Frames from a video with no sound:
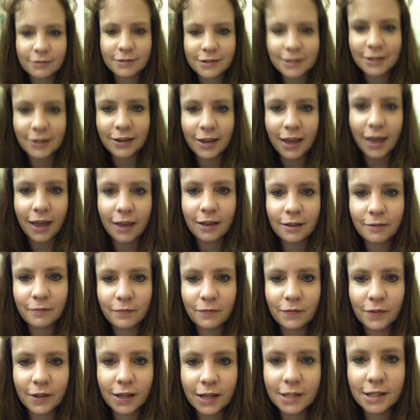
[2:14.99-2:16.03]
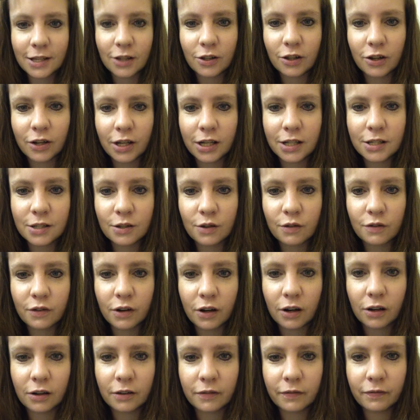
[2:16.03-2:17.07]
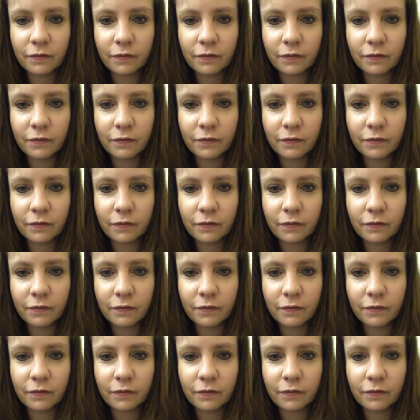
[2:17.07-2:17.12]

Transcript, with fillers: So yeah, that's how long it is so far.